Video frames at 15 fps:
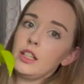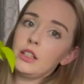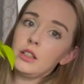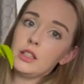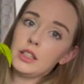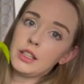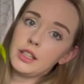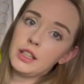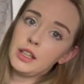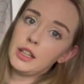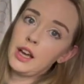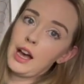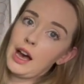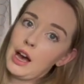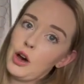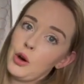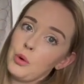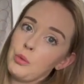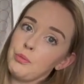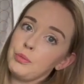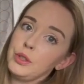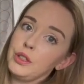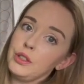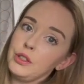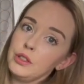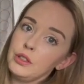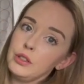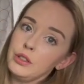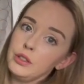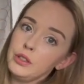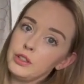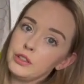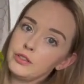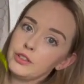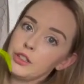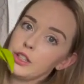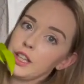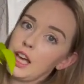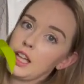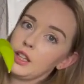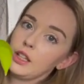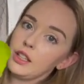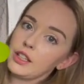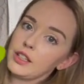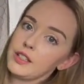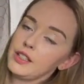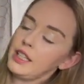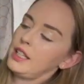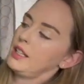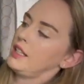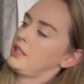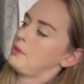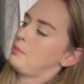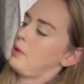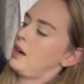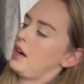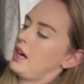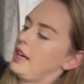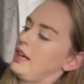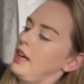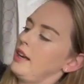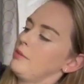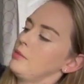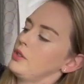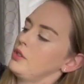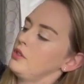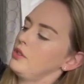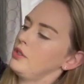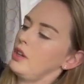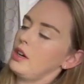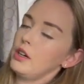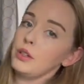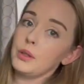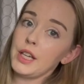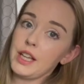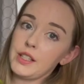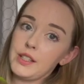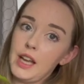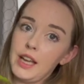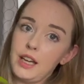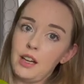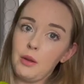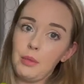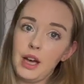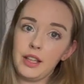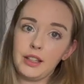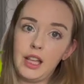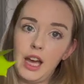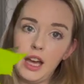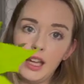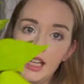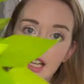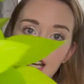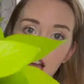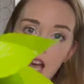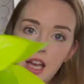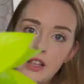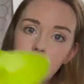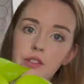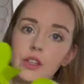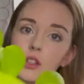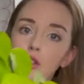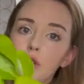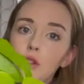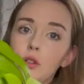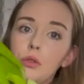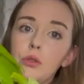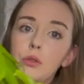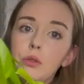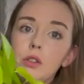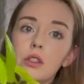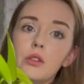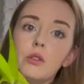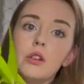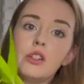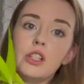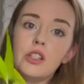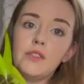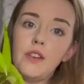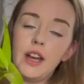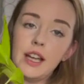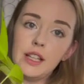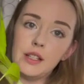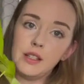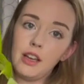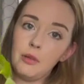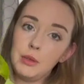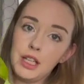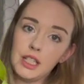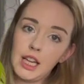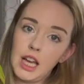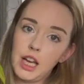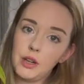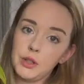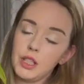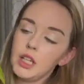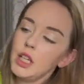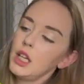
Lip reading: Look how beautiful that looks in this pot. I'm so excited about that. It has 2 gorgeous vines coming down.